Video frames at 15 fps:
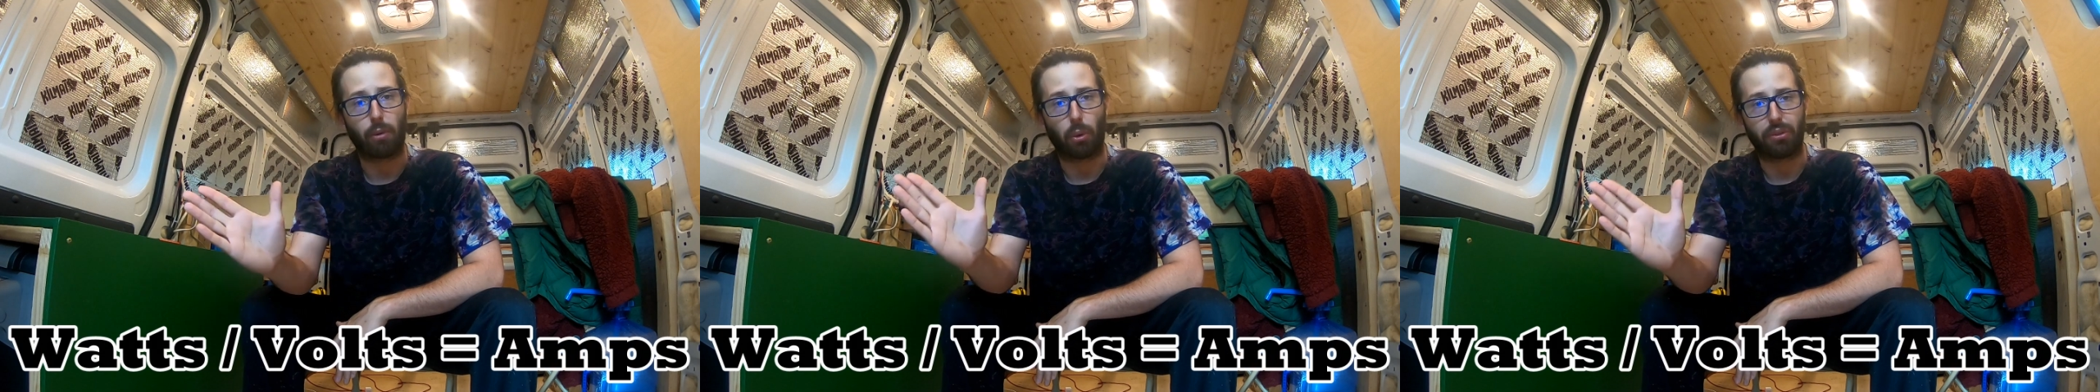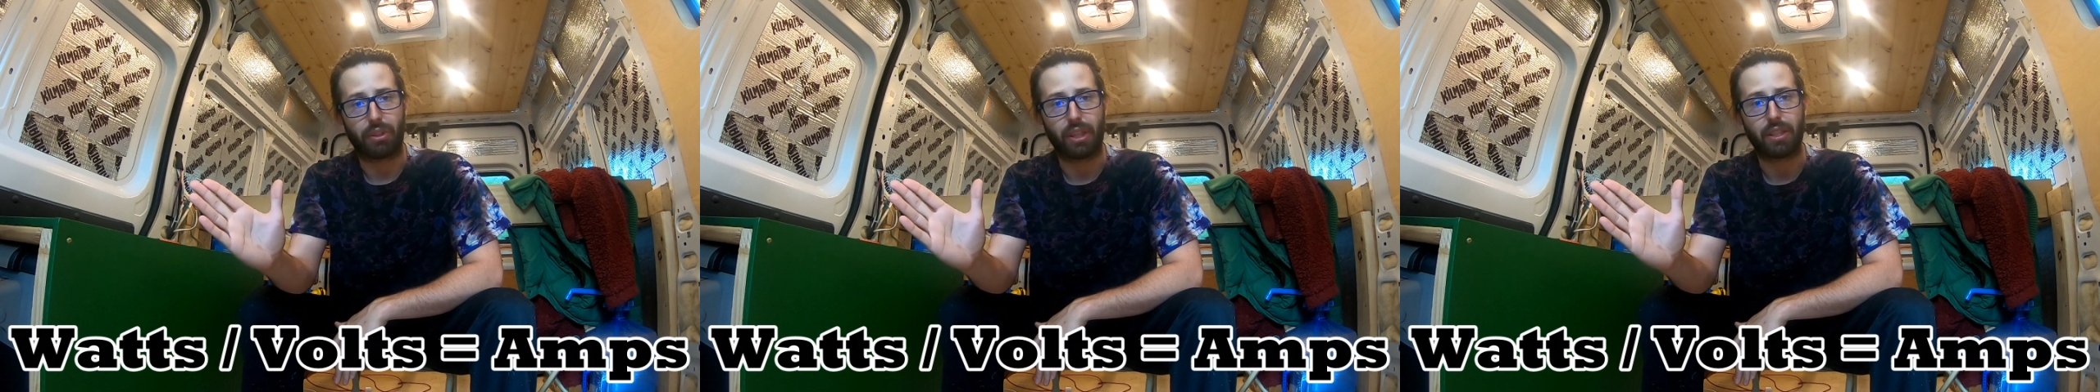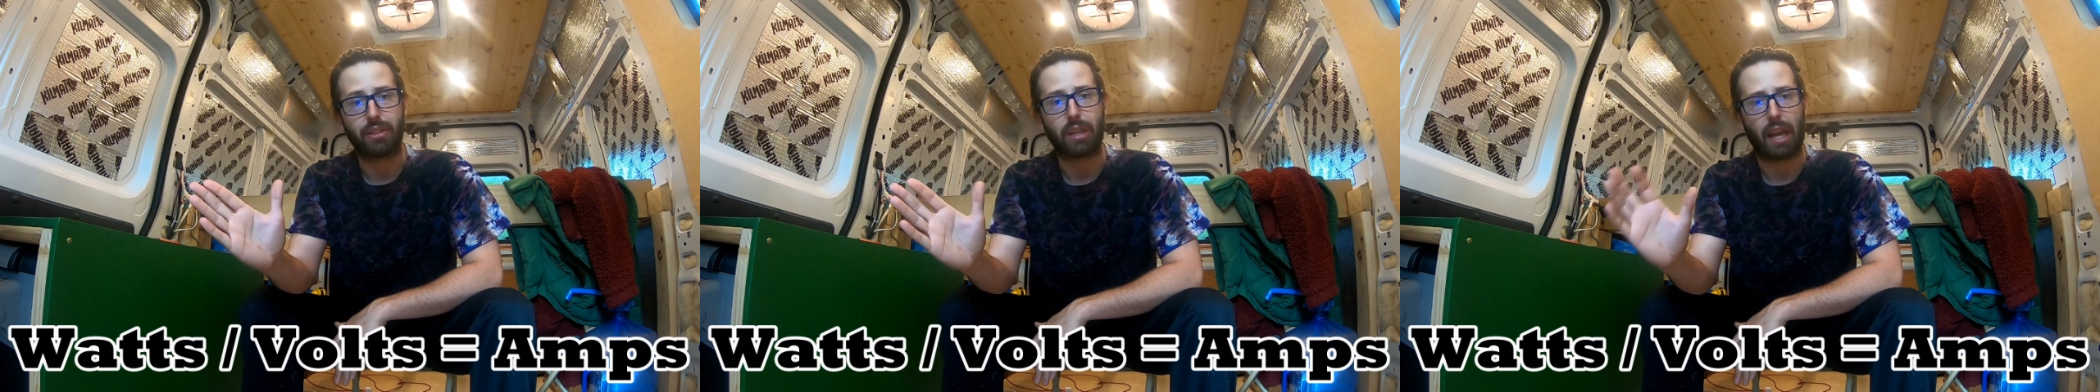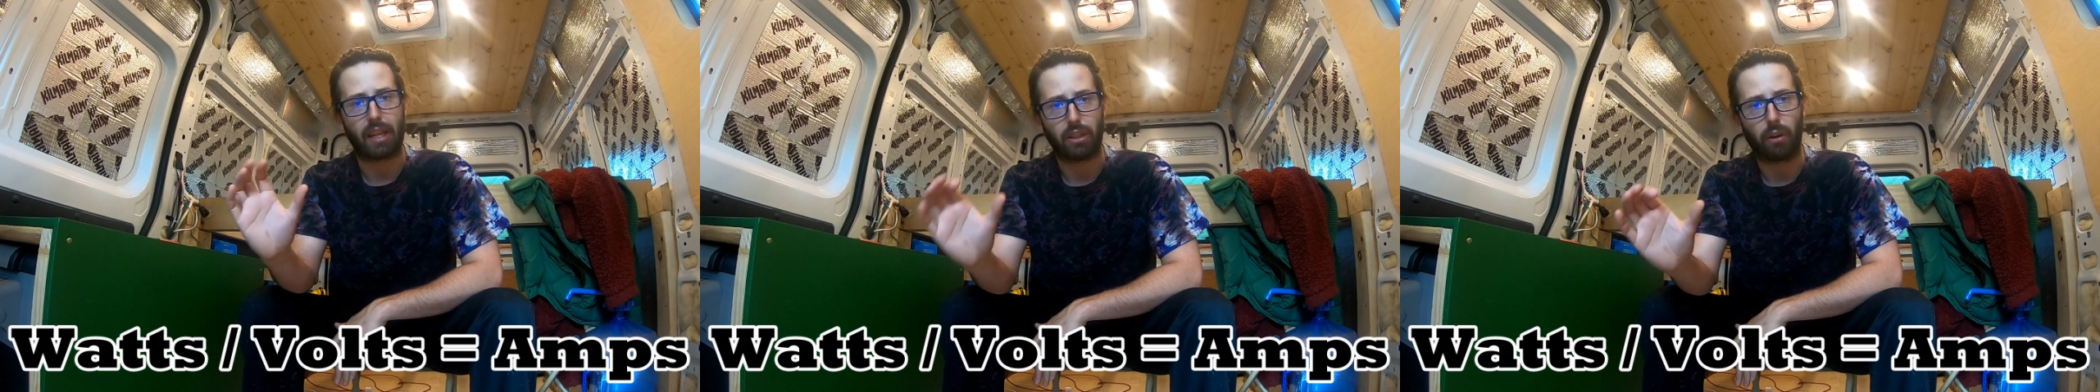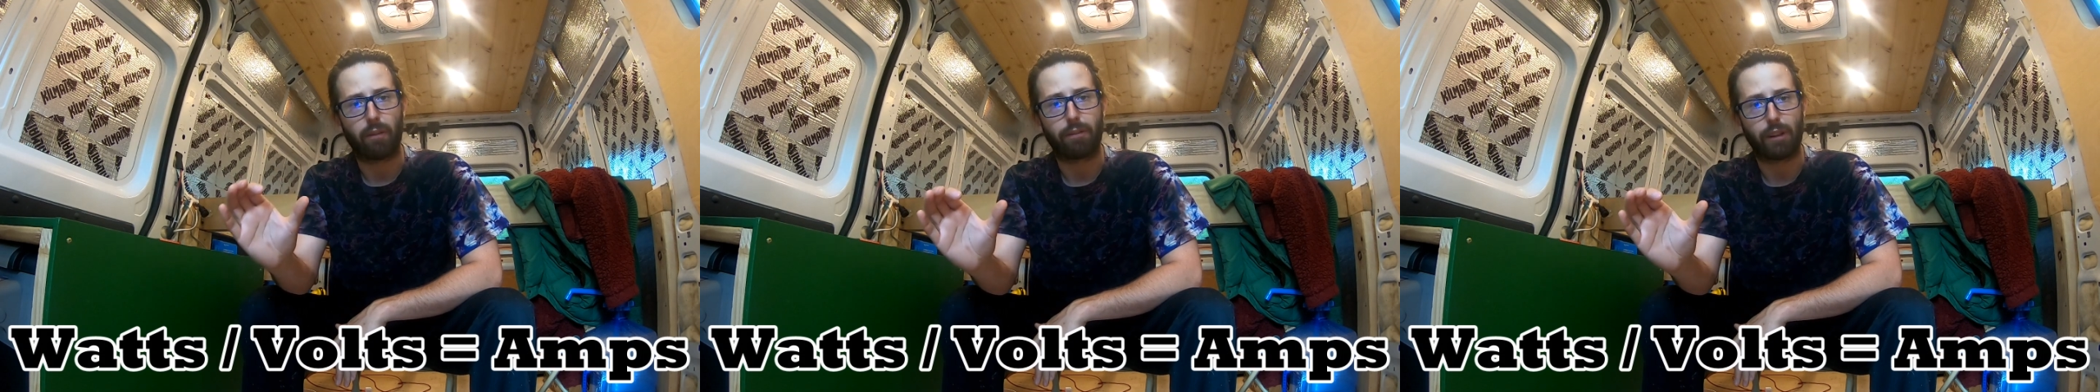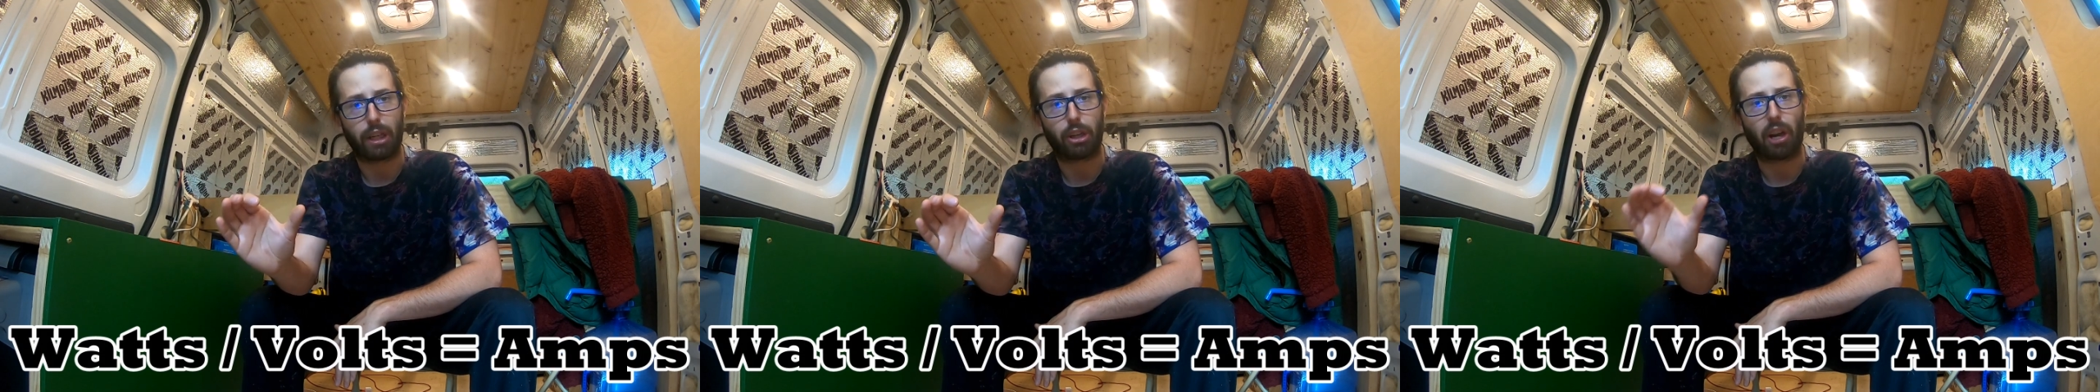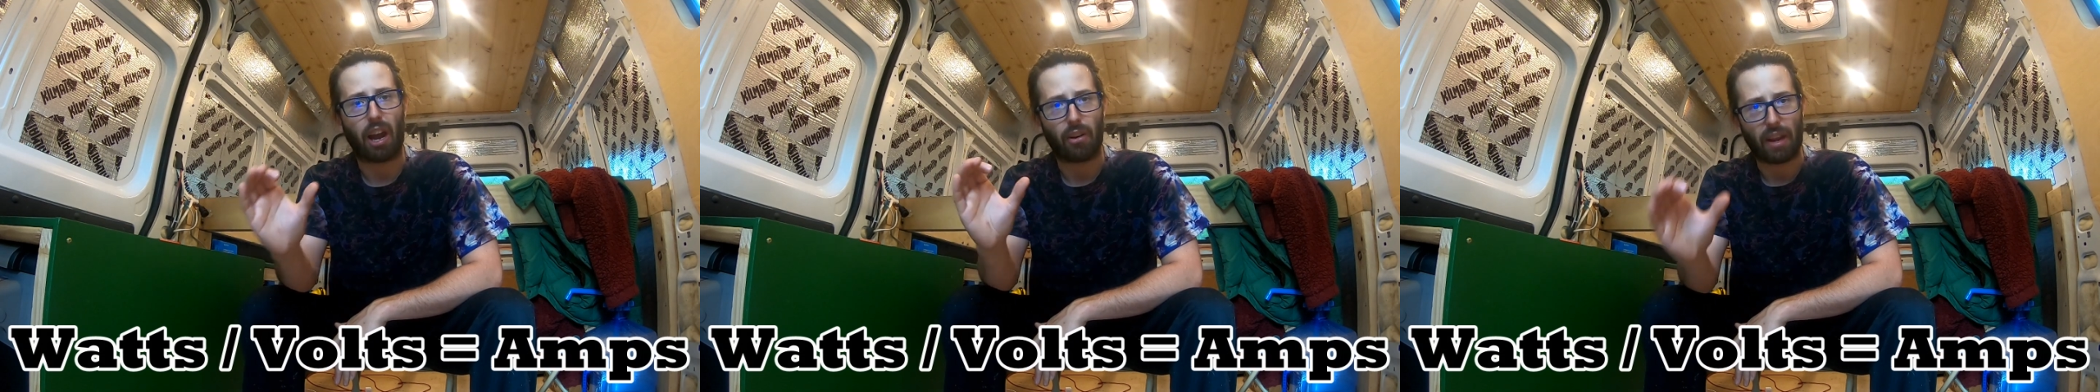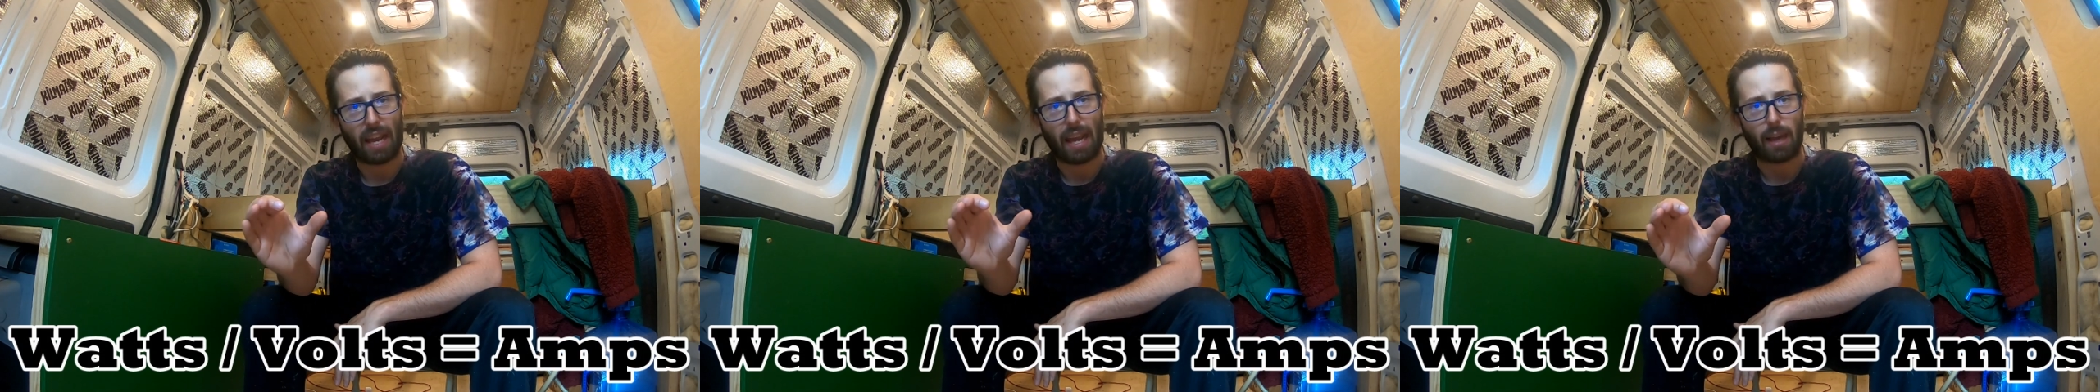voltage, and you'll figure
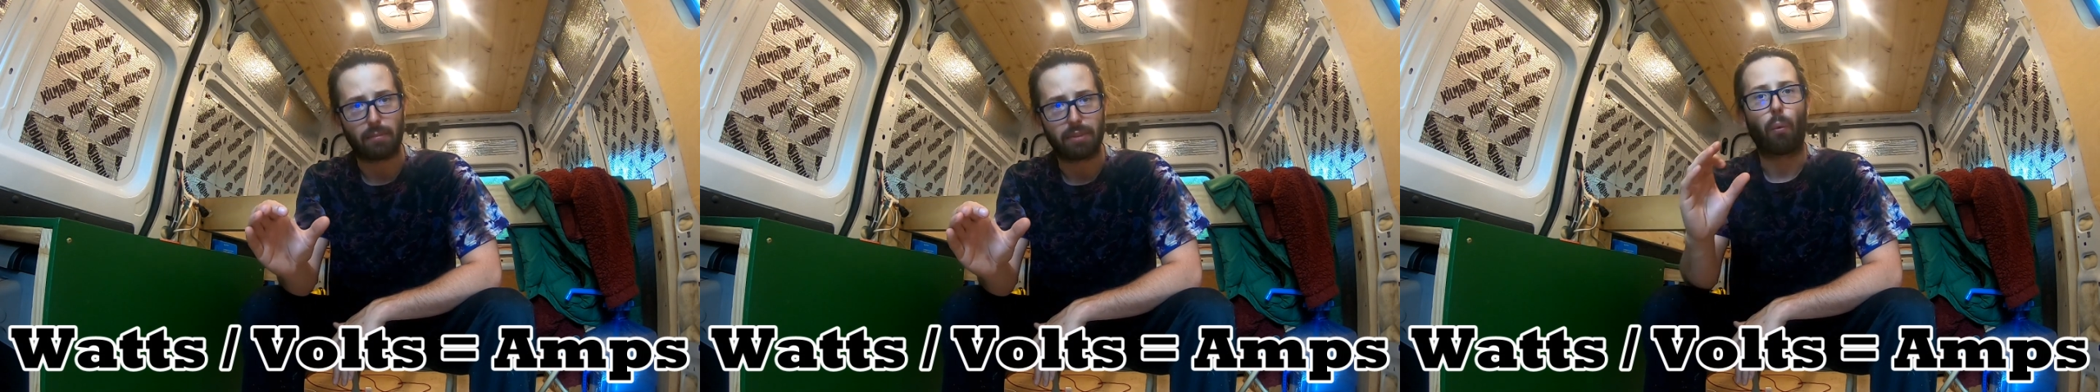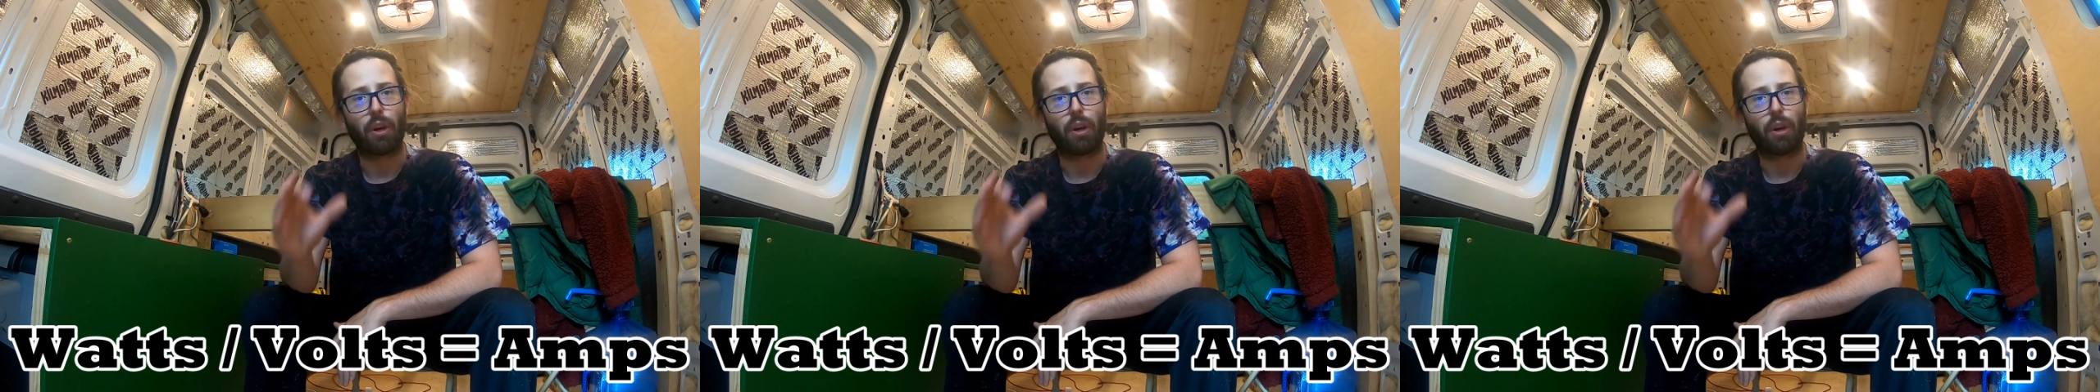out amps.